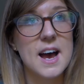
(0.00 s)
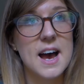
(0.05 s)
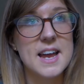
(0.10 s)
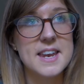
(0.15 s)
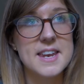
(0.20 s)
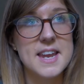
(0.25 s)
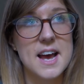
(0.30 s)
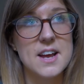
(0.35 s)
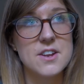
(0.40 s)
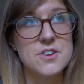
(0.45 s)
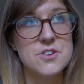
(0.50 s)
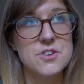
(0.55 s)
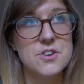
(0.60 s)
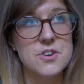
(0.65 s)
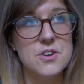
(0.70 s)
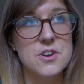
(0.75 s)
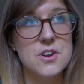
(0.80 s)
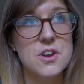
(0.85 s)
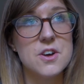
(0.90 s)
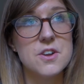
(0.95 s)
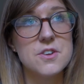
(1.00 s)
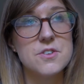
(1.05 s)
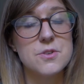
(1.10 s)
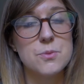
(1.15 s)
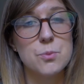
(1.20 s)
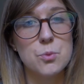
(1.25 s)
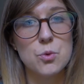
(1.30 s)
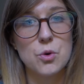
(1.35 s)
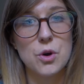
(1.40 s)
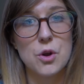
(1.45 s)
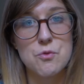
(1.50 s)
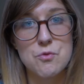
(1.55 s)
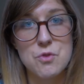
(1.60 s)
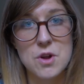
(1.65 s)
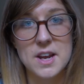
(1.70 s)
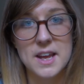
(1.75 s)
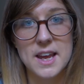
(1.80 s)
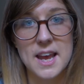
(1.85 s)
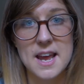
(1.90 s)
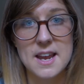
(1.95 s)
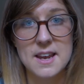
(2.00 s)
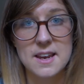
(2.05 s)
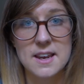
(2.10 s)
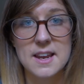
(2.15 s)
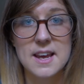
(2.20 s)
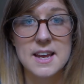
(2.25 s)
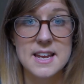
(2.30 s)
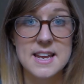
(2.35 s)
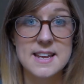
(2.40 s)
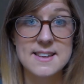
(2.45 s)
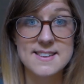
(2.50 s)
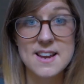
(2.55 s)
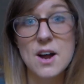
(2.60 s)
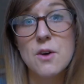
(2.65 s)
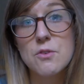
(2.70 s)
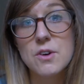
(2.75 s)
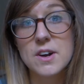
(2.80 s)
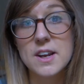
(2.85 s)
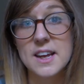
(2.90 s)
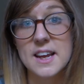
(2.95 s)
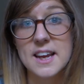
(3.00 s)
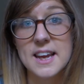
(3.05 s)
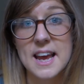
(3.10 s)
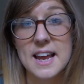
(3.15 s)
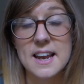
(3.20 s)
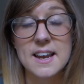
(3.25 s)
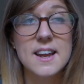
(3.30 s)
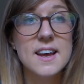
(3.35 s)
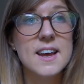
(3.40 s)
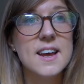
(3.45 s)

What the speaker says: and had to learn to walk and run again, and he's now running again.